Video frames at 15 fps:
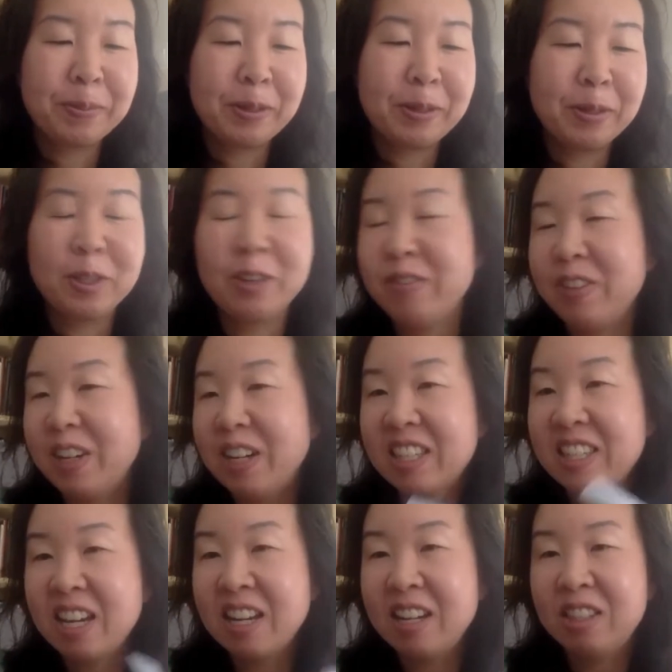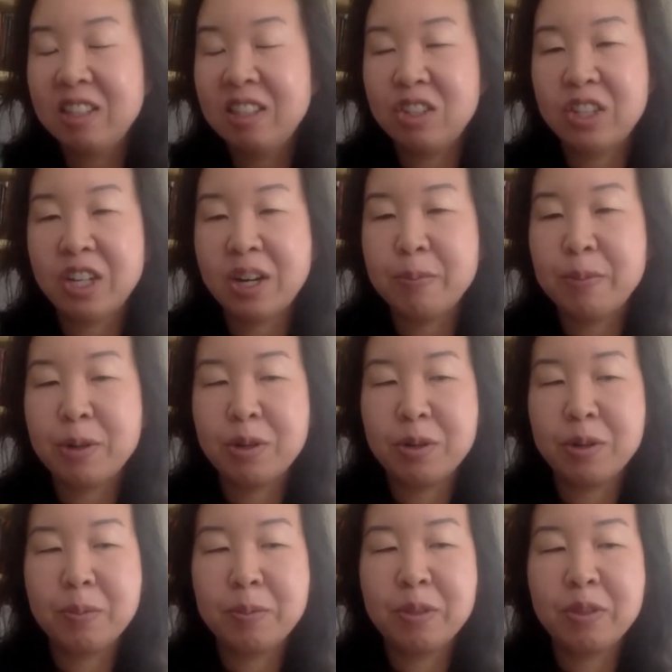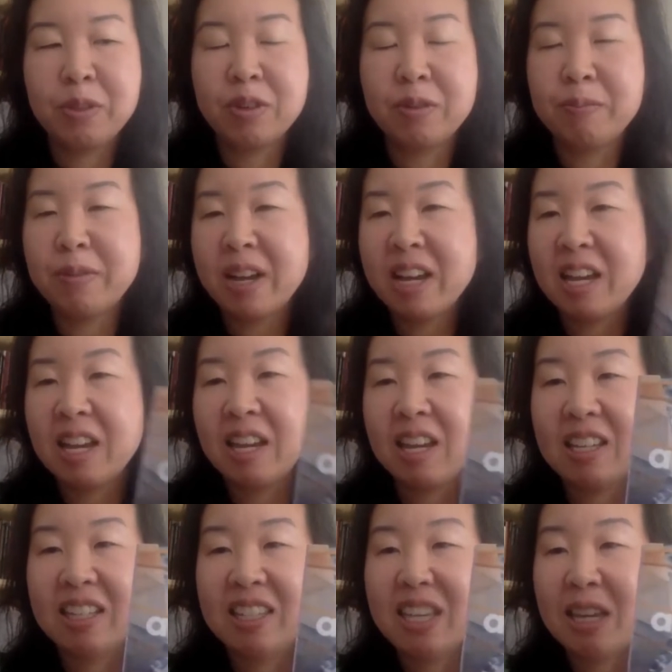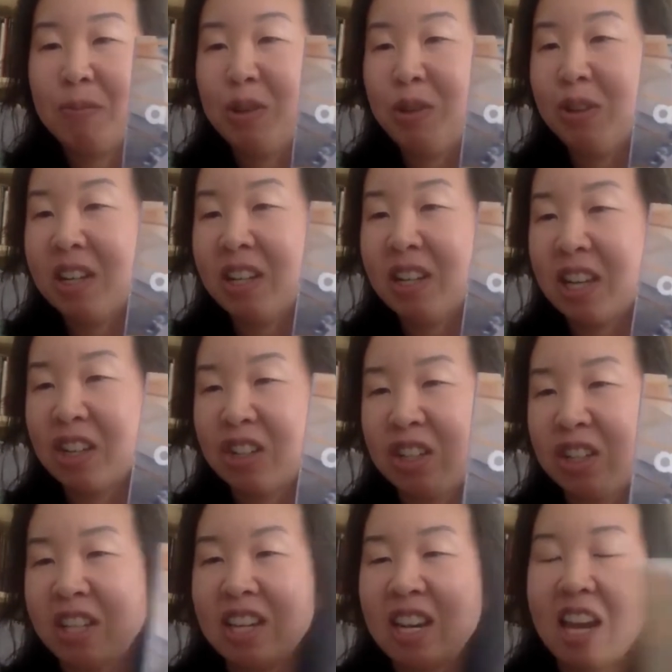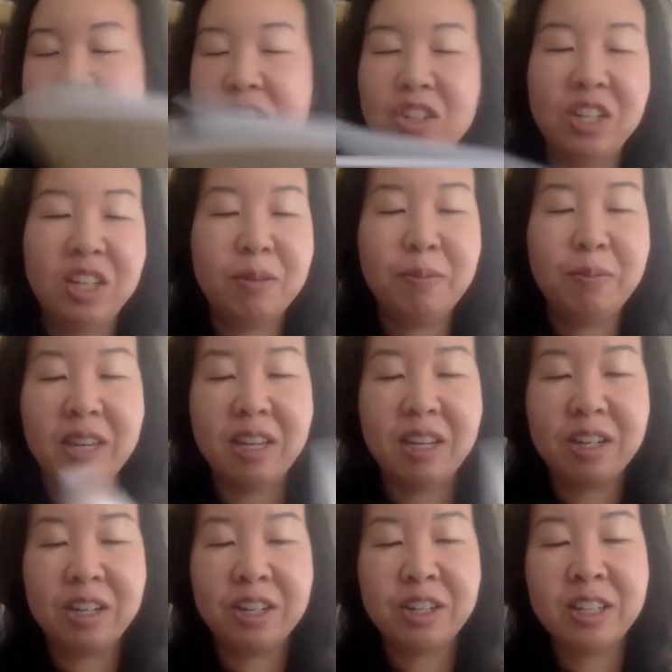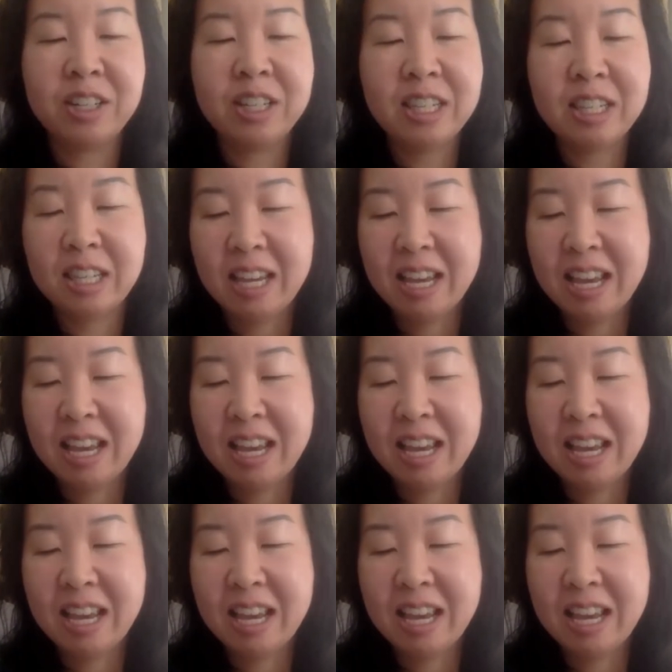So I'm very excited to share poems from my debut collection, As She Appears,